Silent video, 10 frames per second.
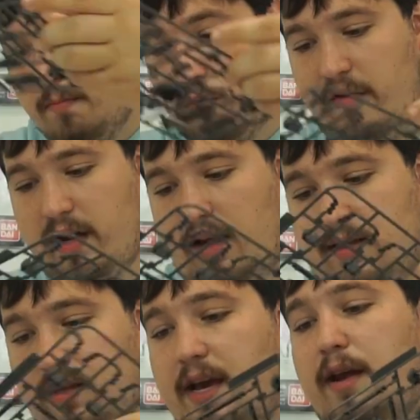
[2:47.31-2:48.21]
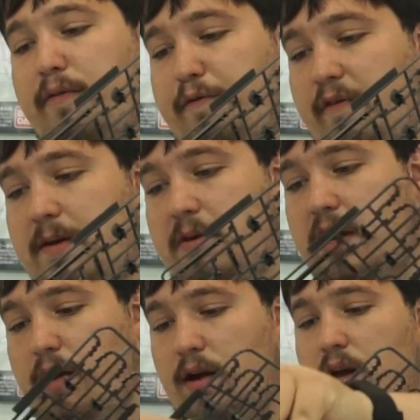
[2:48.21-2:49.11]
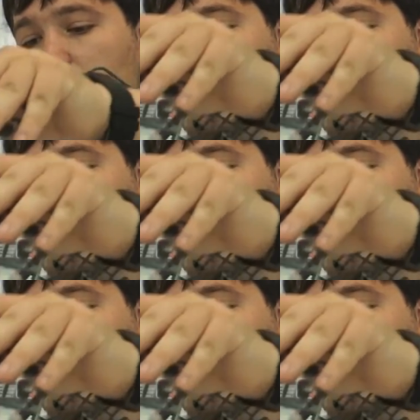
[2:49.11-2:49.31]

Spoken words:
Moving on to the inner frame here,